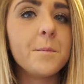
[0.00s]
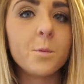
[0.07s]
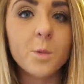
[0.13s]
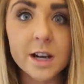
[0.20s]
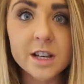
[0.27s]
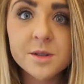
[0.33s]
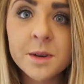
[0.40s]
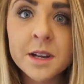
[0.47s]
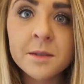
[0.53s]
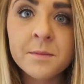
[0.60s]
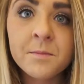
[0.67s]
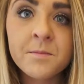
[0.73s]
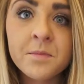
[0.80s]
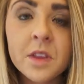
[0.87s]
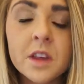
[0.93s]

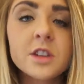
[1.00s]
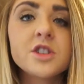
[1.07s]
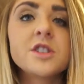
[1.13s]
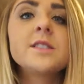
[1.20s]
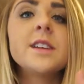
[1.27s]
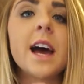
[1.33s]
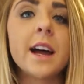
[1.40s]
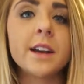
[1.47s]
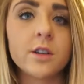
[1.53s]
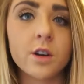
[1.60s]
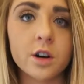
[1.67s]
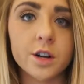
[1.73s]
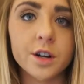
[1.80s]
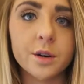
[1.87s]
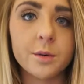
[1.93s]
regimen. Just add
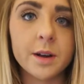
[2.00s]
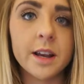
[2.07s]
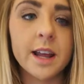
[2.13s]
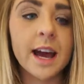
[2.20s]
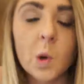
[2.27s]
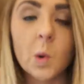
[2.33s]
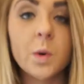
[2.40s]
cardio in.